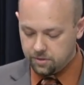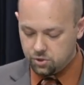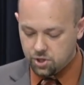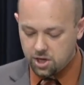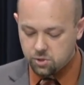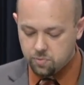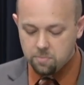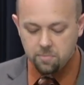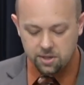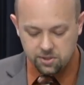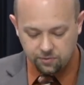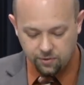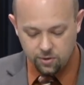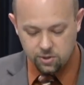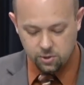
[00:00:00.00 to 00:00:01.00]
Judgment
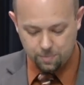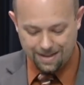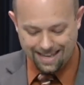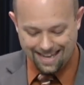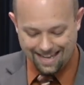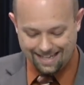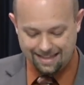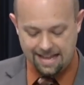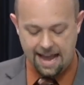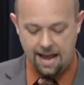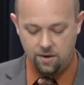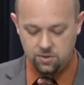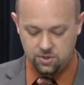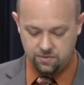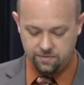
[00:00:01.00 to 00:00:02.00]
must first begin in the
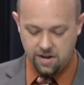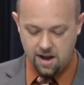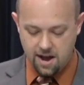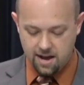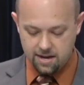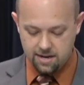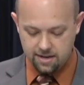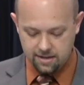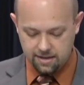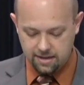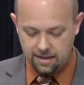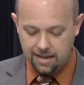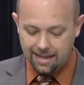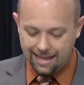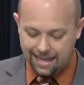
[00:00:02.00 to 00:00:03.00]
house of God.
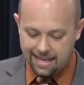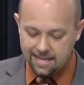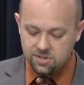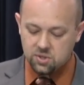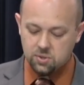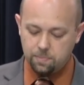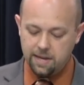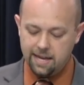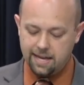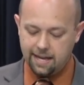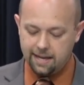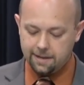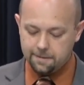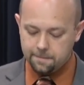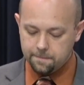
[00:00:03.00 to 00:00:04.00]
He is
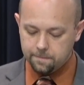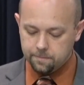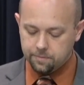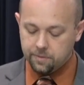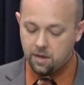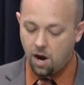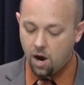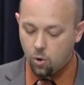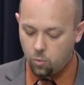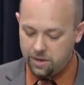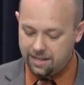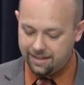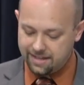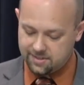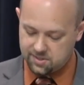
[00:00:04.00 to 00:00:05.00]
speaking. Are
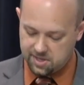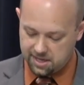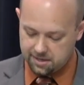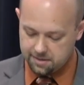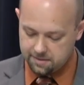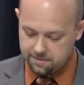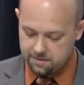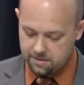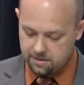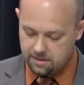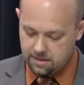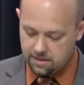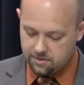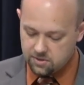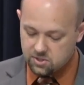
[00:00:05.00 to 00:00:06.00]
we listening?
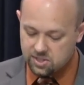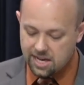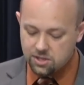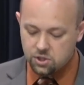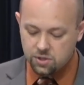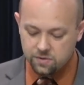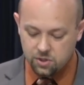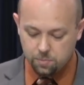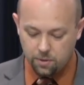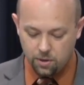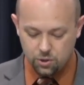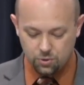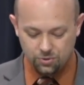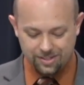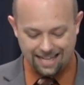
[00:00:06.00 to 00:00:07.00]
The stench of
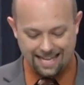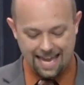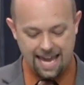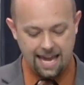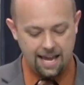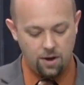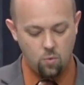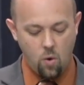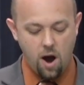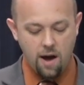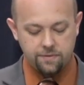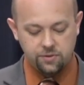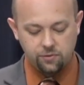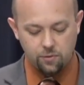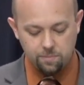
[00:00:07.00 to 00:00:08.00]
spiritual decay
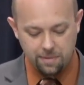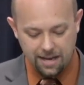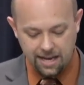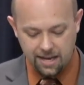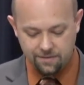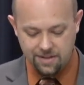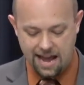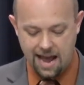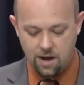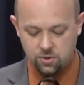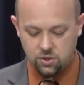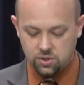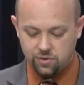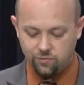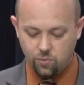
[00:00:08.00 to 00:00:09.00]
wafts from many of the
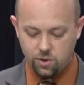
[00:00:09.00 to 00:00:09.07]
houses of